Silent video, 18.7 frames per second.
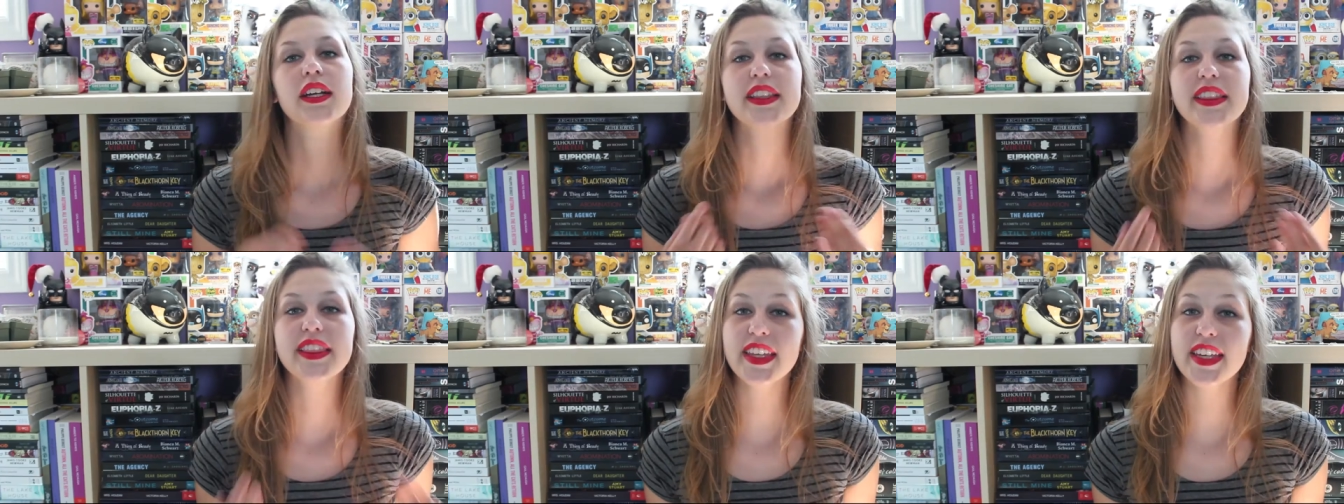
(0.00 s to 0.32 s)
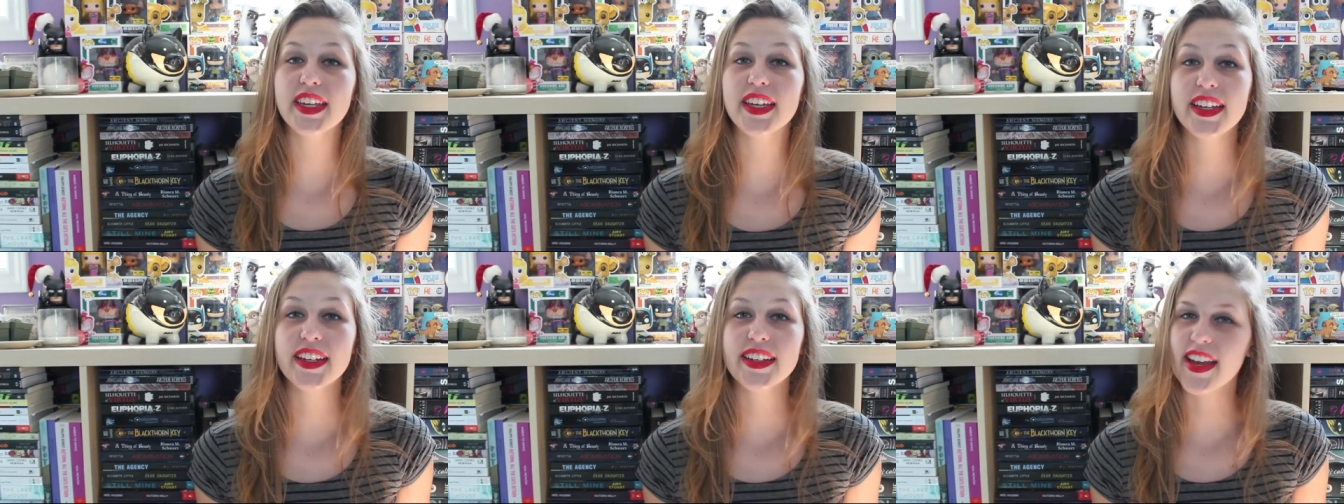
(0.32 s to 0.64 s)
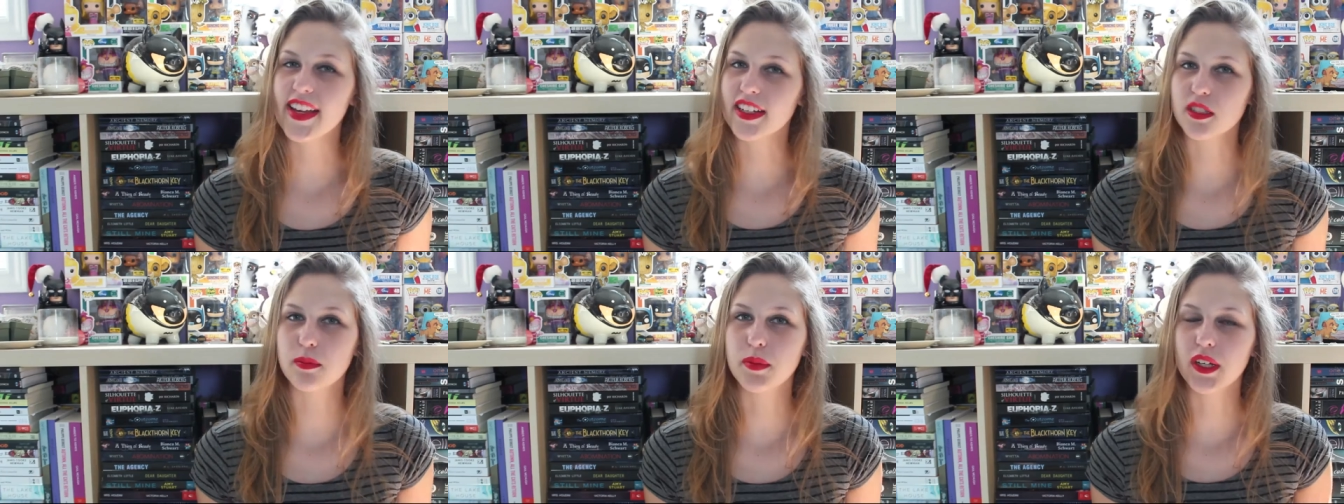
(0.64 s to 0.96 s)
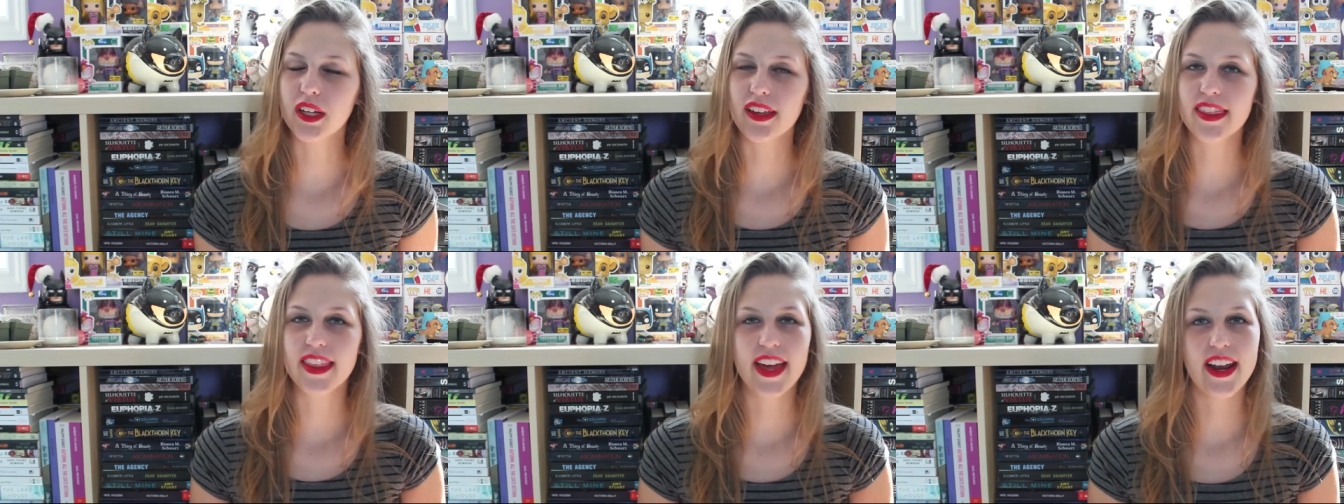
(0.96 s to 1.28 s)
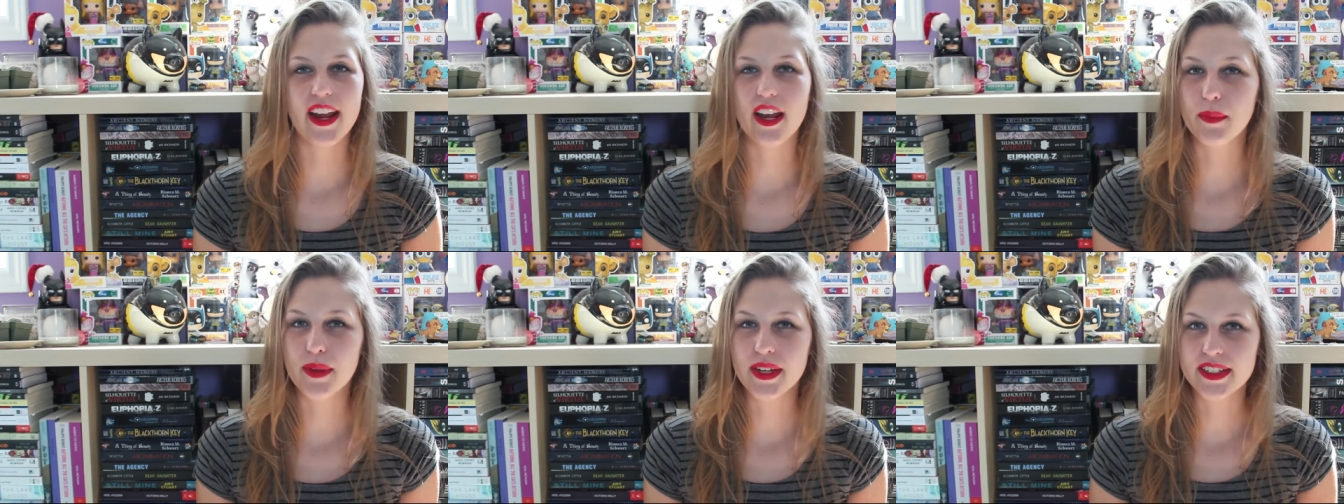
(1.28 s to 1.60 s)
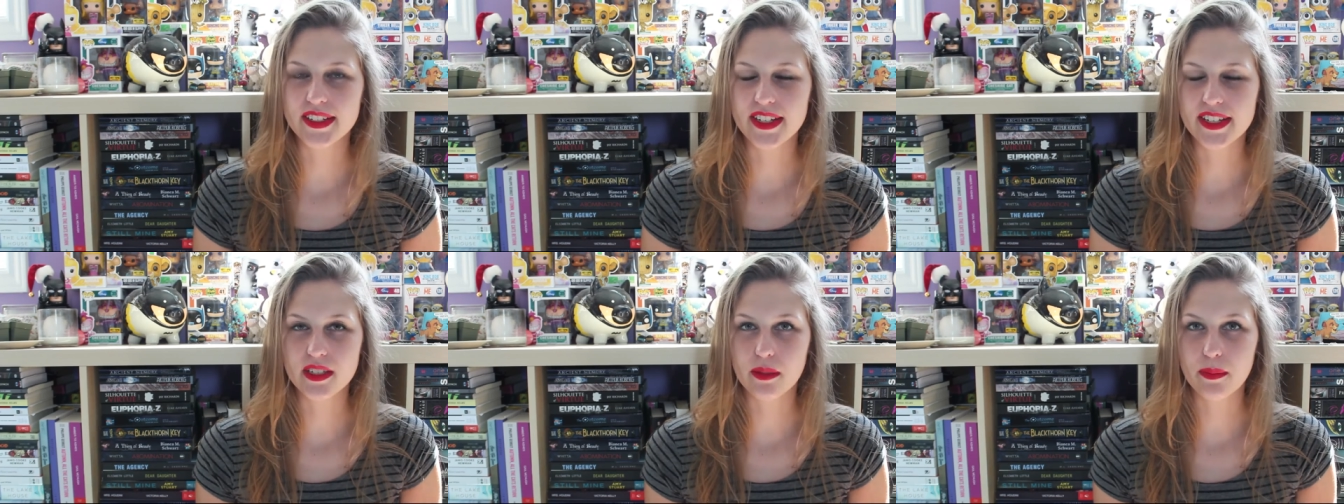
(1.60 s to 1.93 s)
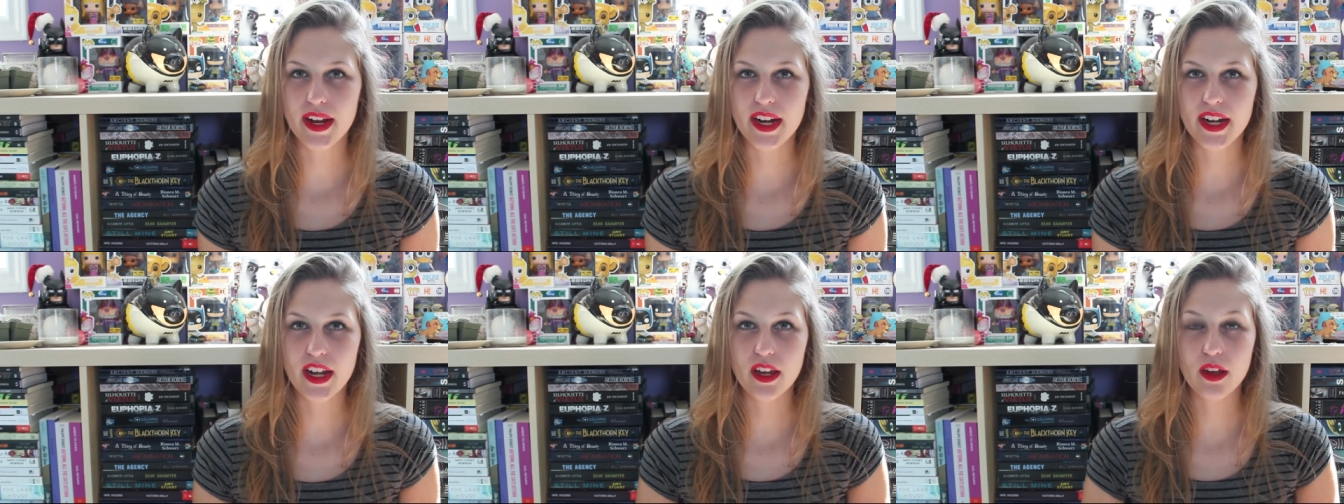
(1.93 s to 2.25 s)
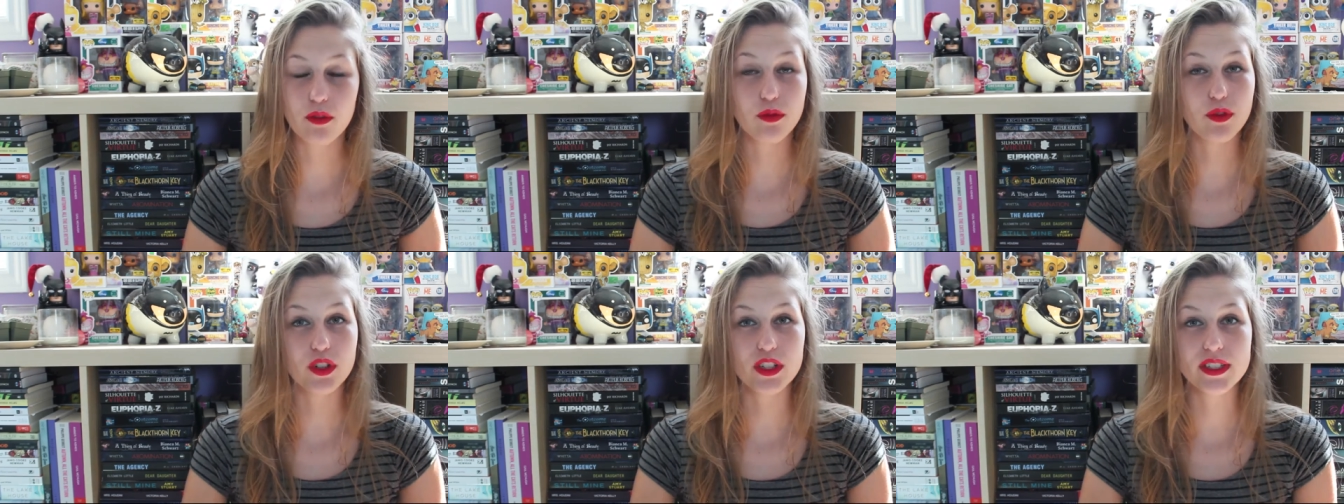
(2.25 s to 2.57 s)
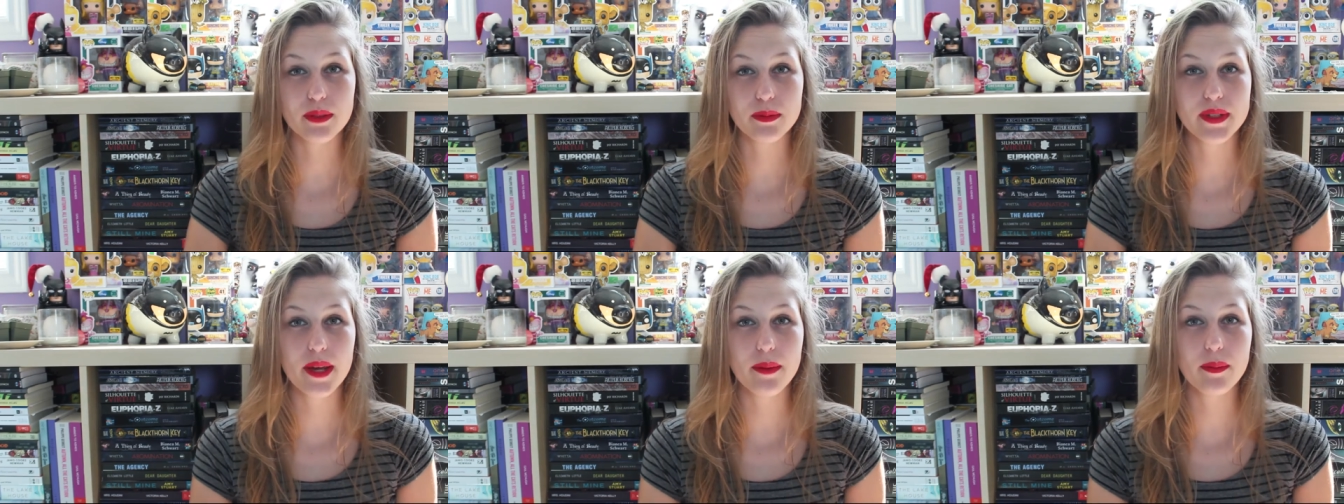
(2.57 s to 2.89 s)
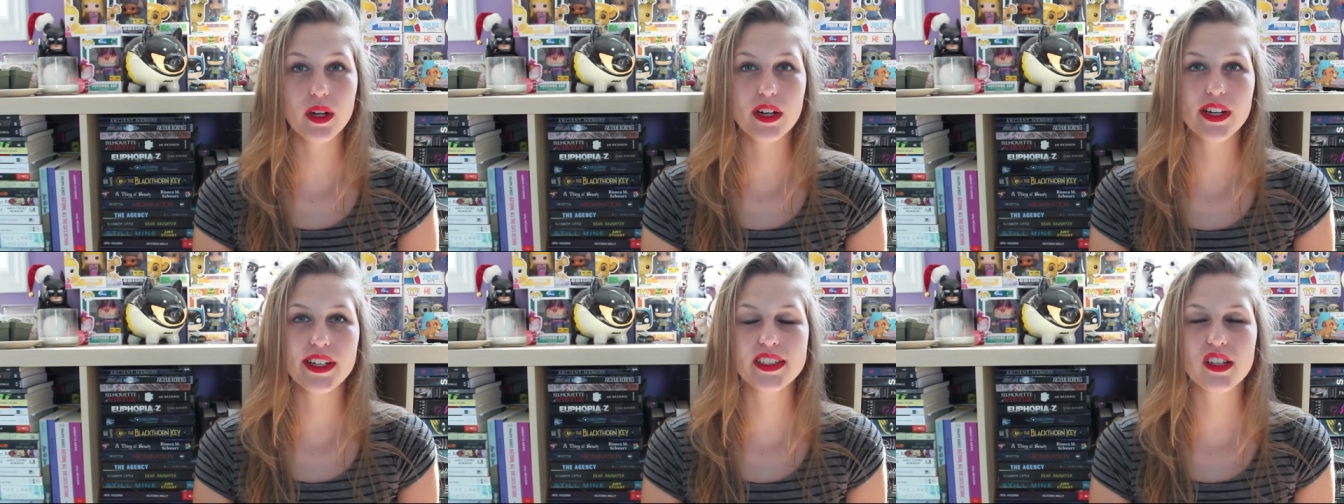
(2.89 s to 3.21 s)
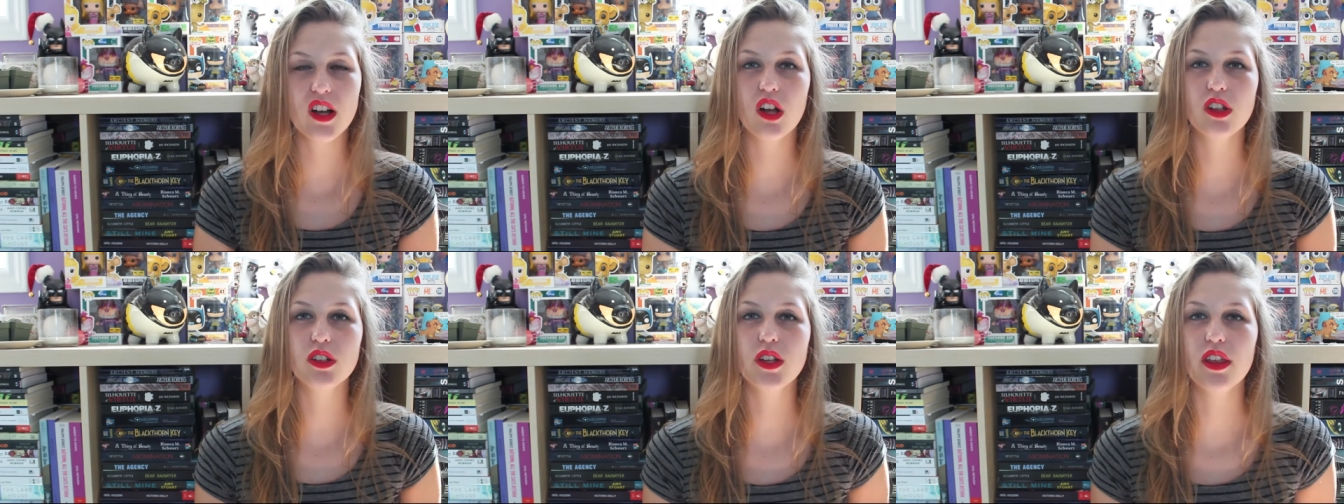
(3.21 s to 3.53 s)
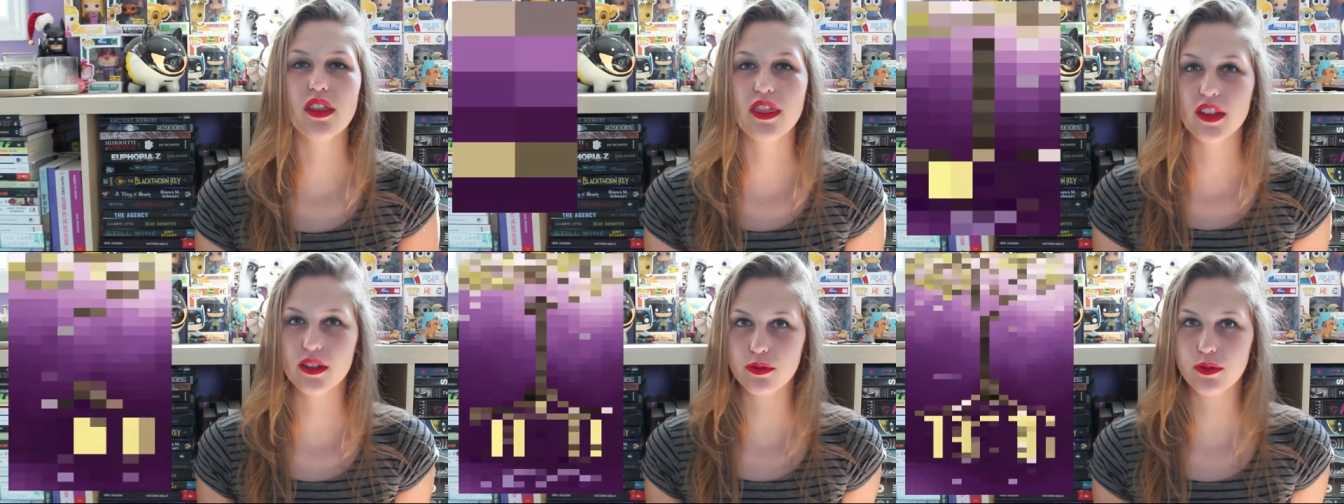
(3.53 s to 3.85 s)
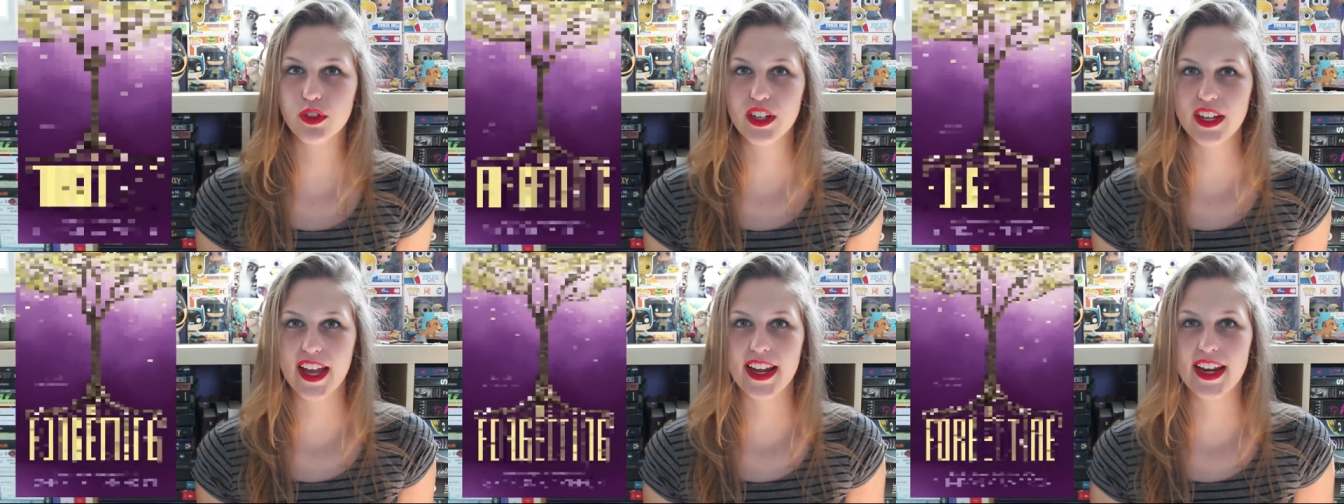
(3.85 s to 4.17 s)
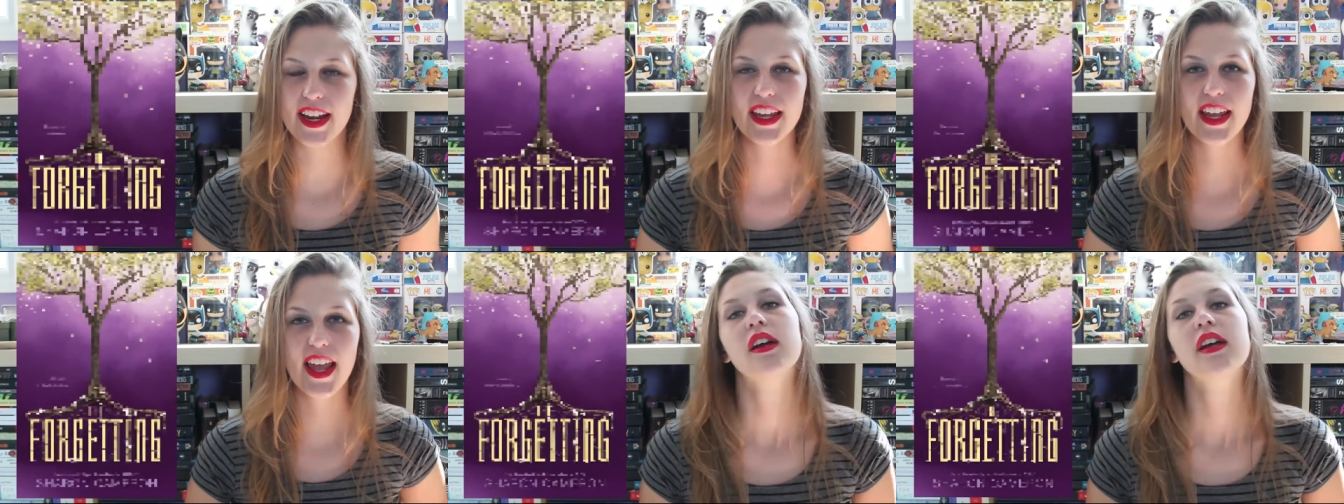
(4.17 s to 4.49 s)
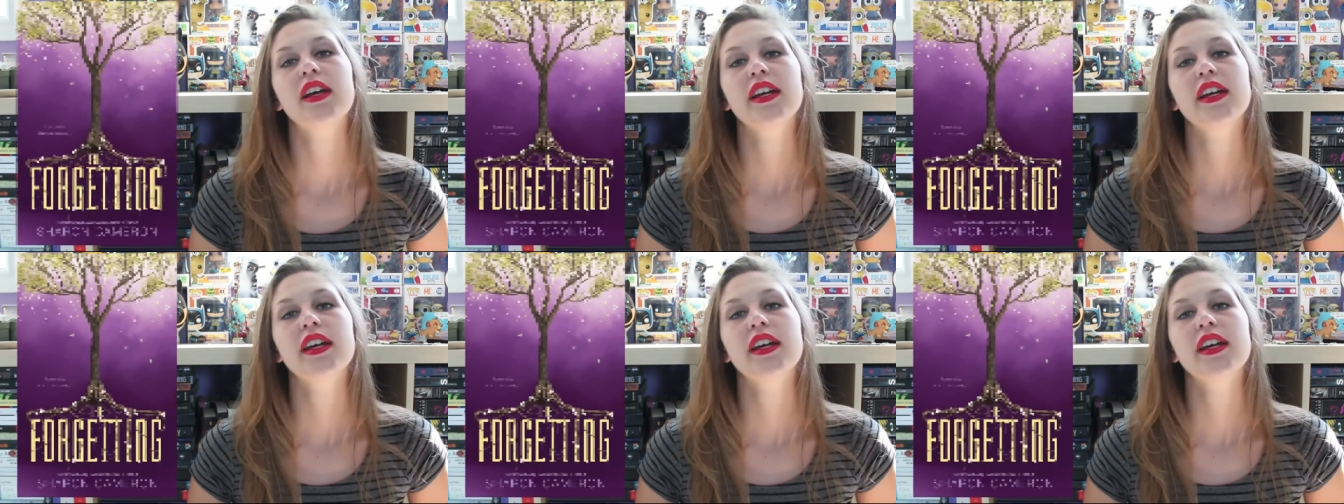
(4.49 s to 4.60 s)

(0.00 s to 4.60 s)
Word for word: The next book that I'm anticipating for September is called The Forgetting.